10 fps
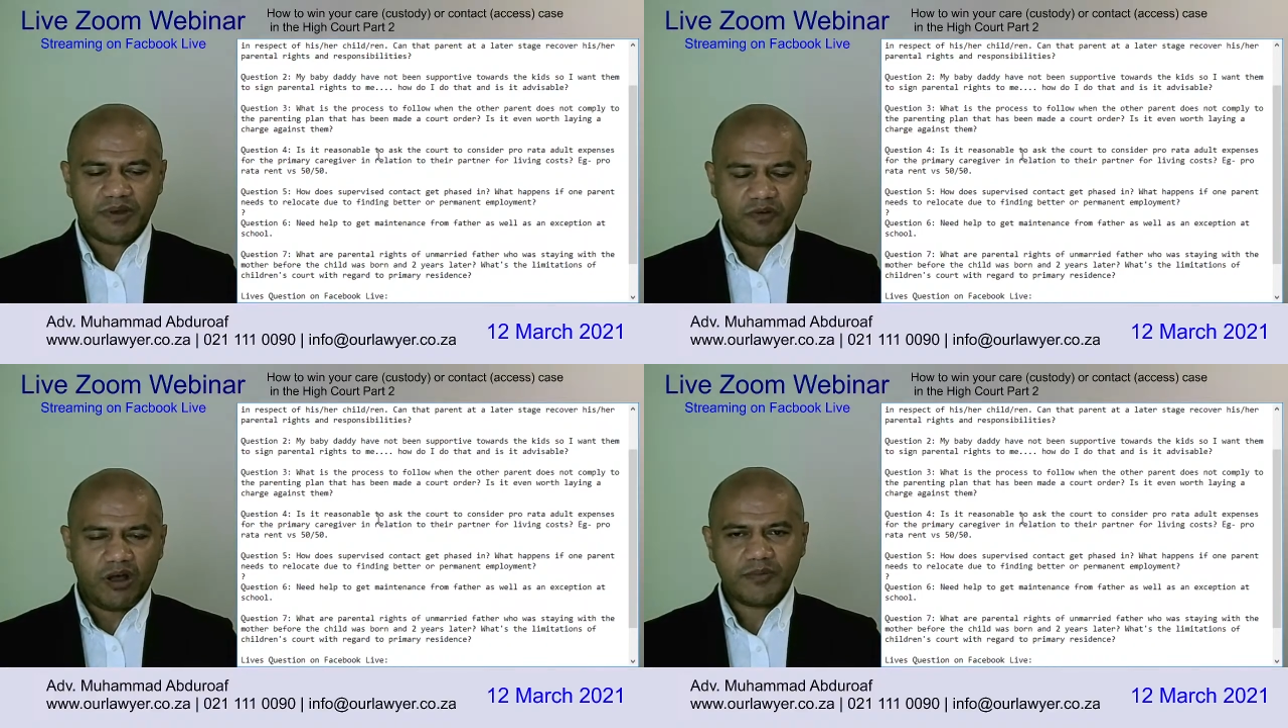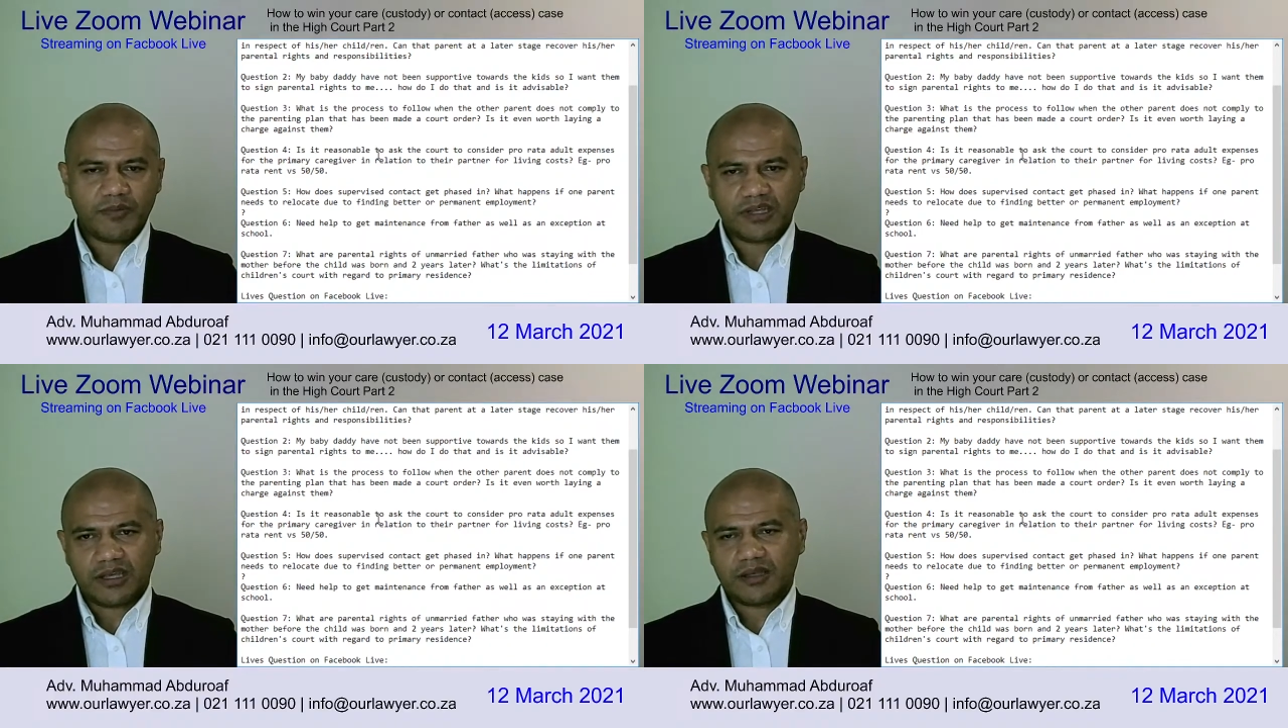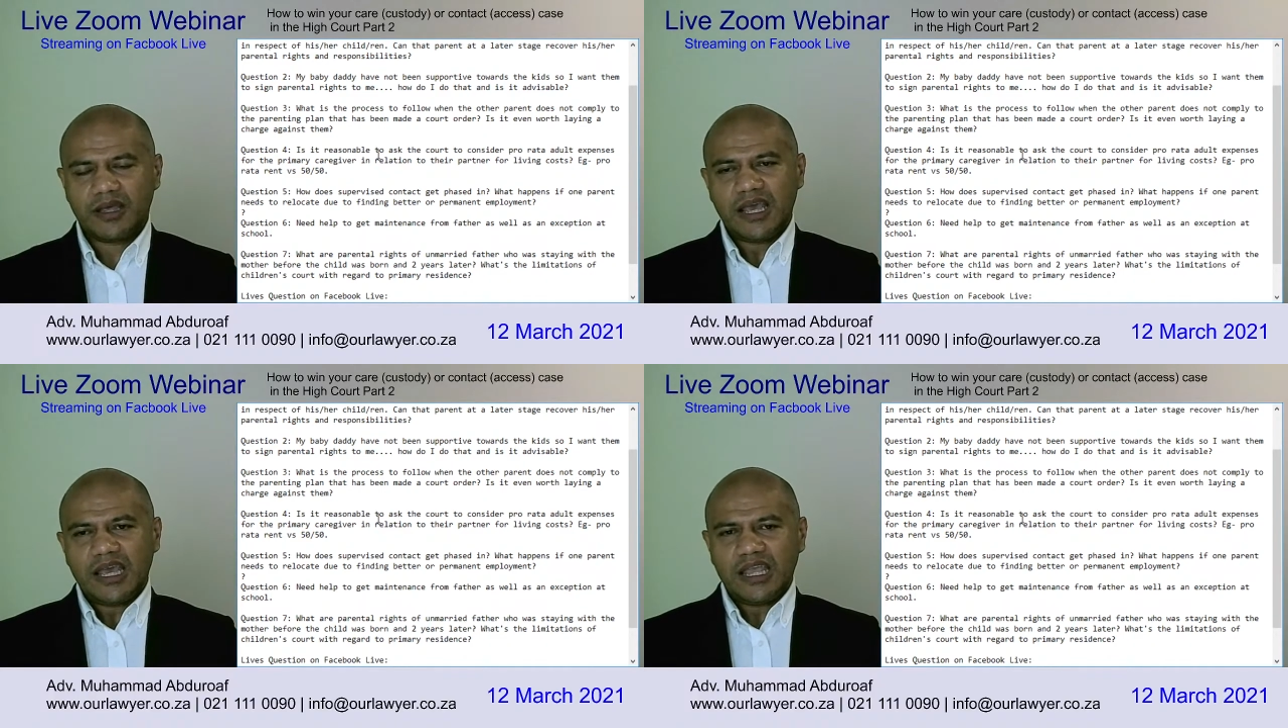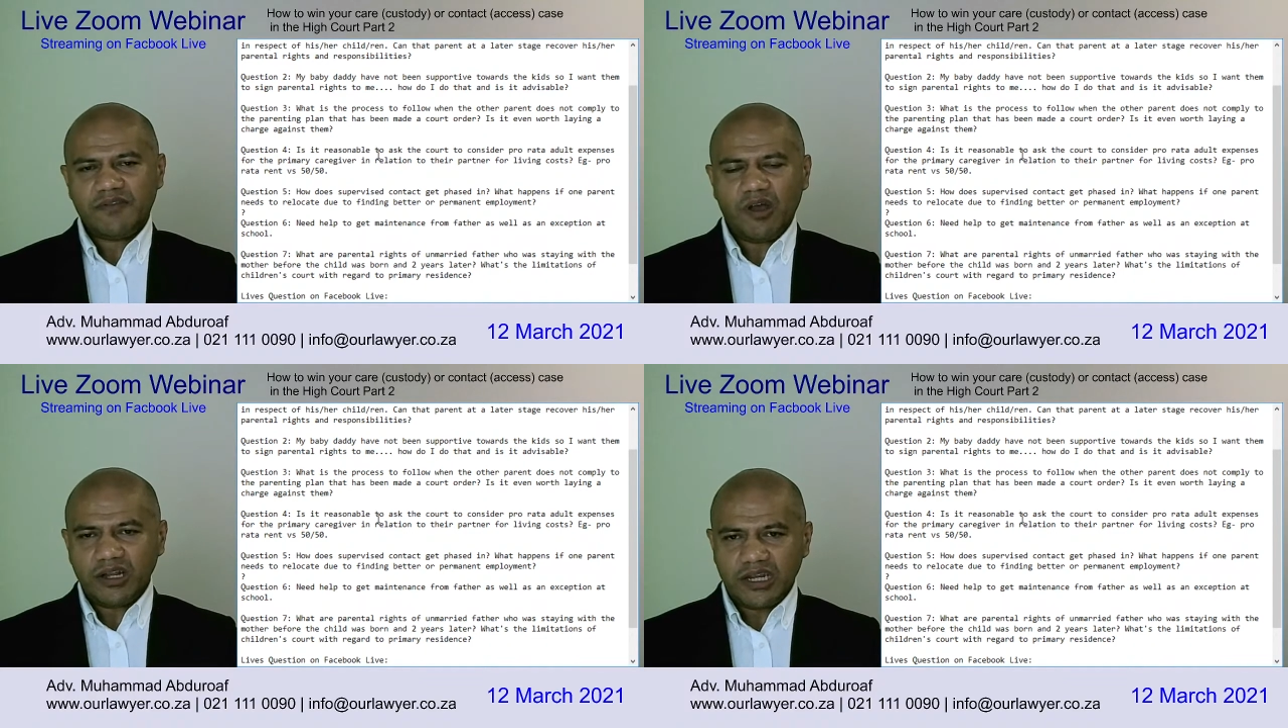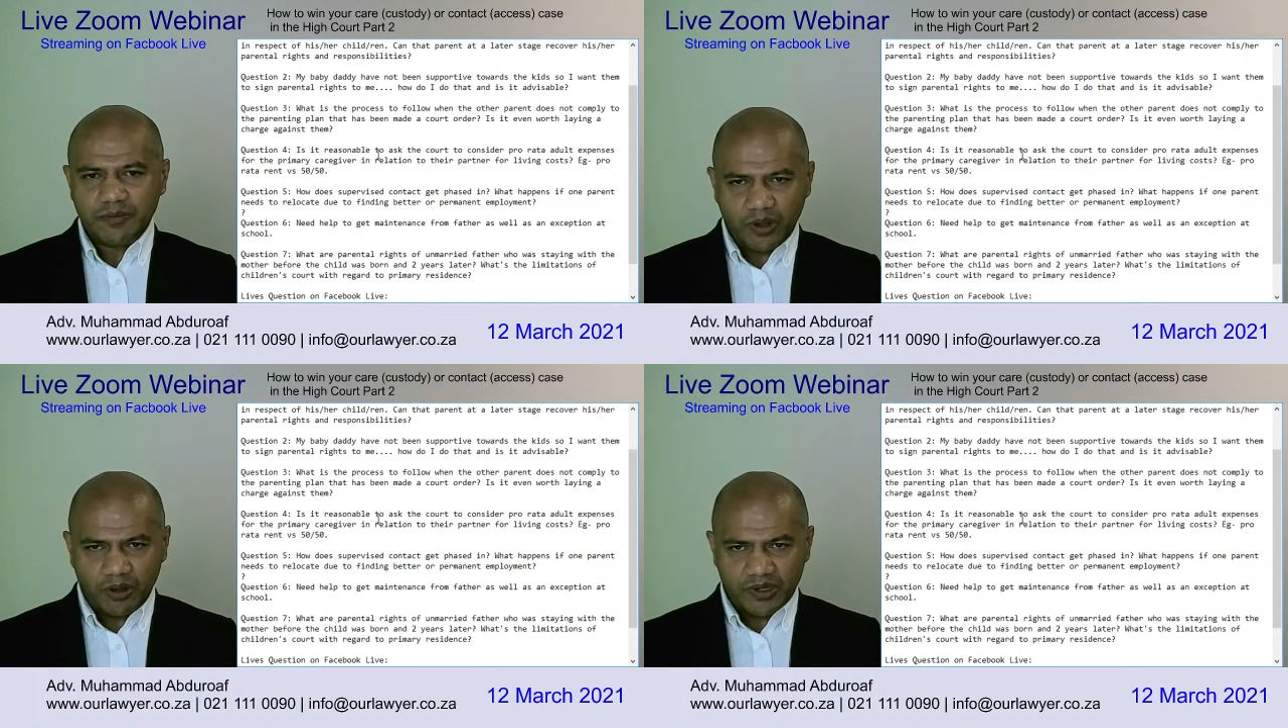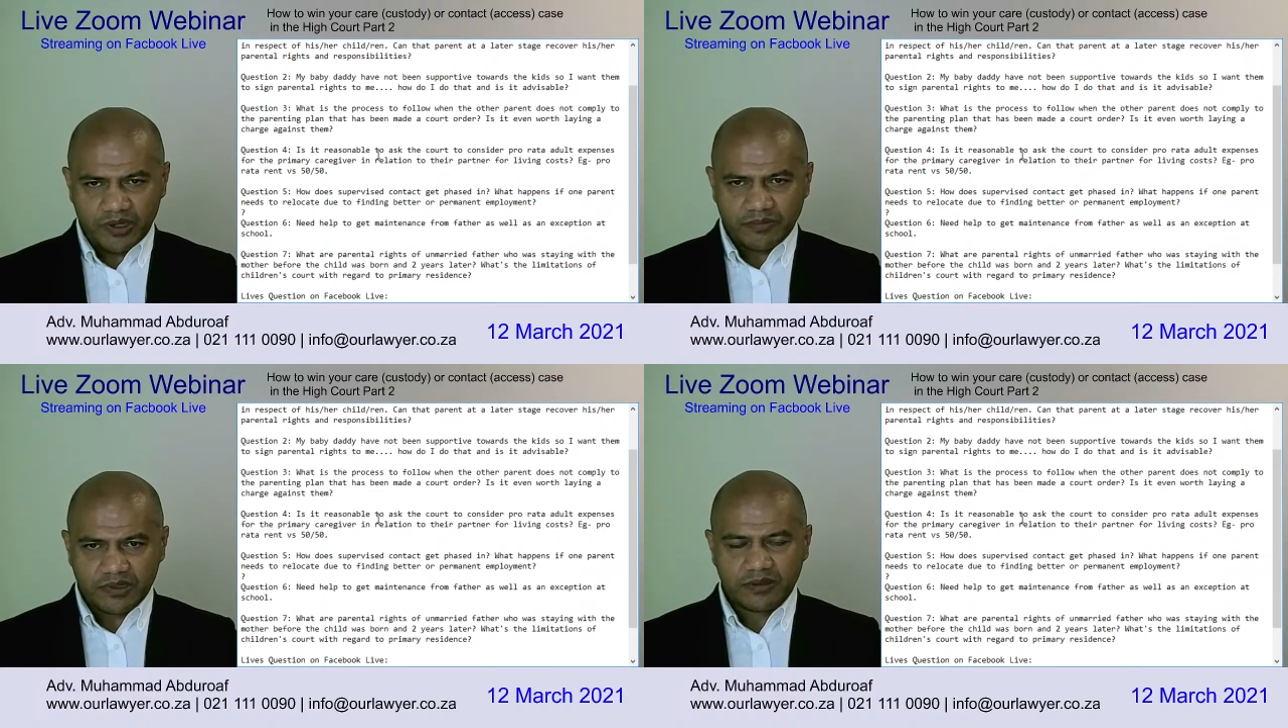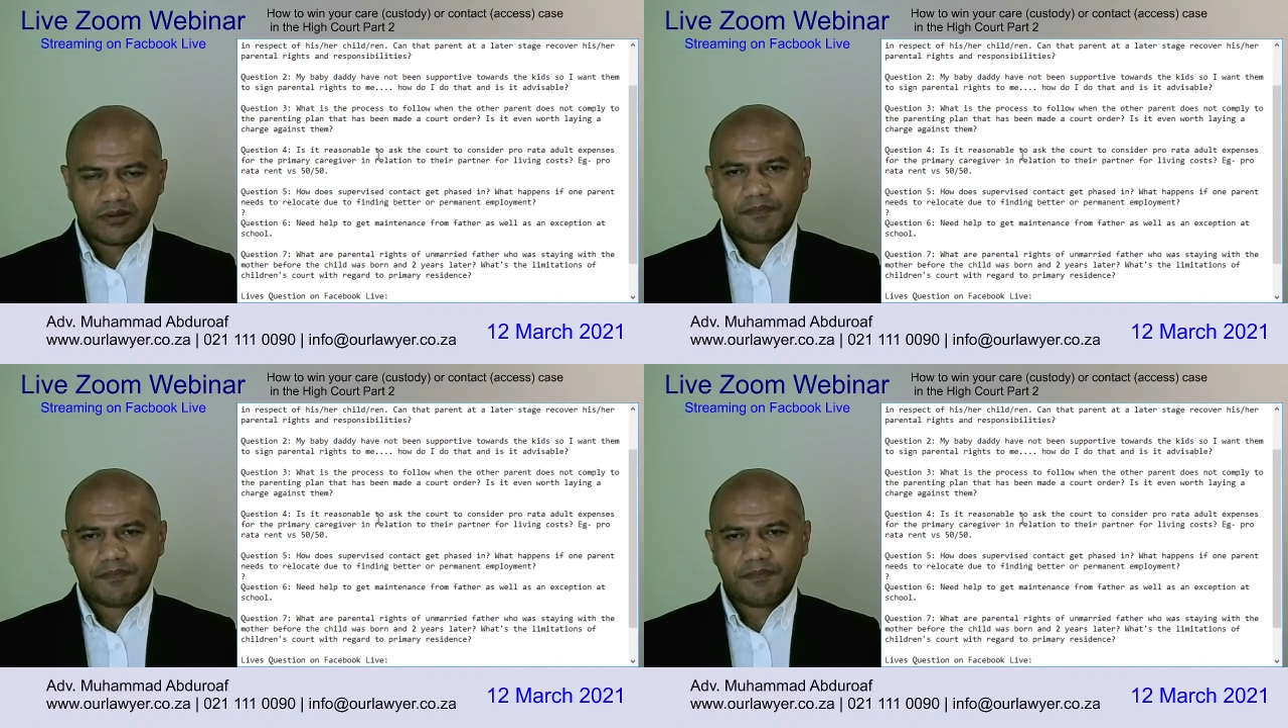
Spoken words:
For argument's sake, if there aren't any problems,